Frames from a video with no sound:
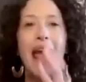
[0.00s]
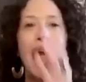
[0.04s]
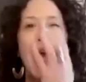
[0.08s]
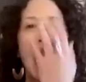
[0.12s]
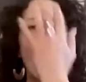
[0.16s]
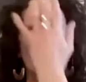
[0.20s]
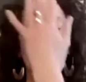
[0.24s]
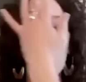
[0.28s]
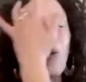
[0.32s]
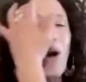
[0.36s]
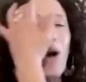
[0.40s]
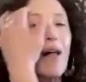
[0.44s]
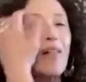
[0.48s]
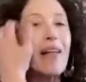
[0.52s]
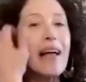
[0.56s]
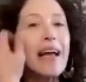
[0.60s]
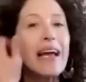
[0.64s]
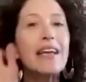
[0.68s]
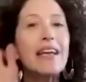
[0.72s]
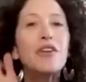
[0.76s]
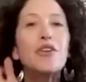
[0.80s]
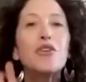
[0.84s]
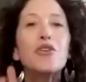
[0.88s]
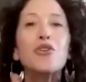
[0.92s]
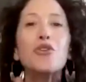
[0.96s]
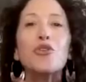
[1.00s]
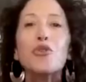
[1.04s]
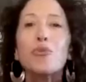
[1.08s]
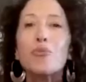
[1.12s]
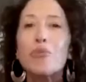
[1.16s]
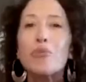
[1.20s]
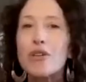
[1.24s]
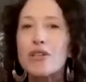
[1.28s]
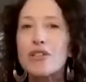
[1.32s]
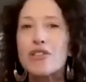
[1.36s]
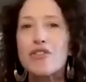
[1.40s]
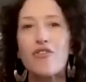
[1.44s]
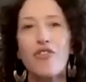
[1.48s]
And while I had
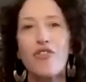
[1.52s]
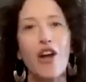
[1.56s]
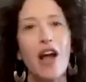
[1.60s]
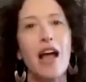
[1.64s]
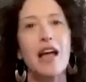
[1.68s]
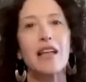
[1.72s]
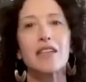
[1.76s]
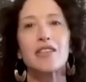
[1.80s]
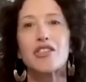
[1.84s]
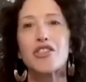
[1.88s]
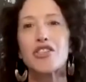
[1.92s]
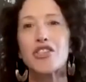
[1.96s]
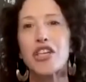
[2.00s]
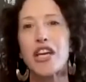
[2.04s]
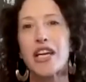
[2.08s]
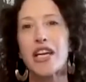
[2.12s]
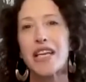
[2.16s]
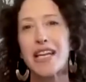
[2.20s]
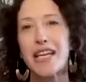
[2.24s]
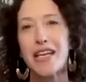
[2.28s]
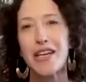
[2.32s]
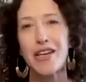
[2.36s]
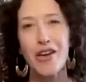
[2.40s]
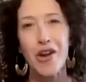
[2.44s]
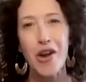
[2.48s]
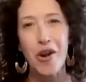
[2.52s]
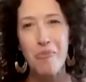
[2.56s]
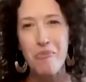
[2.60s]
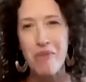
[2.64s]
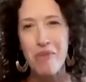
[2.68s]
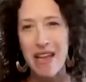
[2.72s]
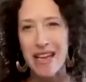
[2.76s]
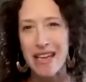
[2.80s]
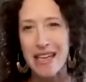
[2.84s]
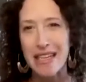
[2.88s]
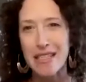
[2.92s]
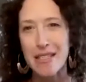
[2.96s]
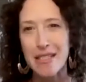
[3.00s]
numerous friends checking in on
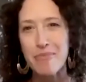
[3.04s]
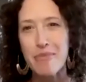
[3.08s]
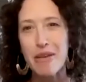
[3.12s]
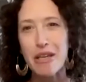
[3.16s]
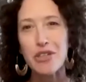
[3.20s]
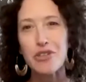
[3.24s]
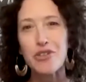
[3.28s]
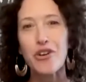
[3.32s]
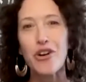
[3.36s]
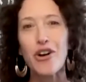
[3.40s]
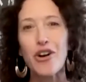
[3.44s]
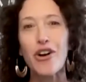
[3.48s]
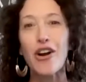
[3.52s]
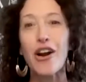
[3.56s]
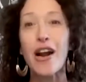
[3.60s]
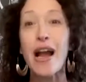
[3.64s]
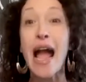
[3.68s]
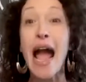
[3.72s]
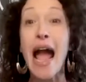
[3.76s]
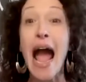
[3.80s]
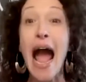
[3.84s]
me to make sure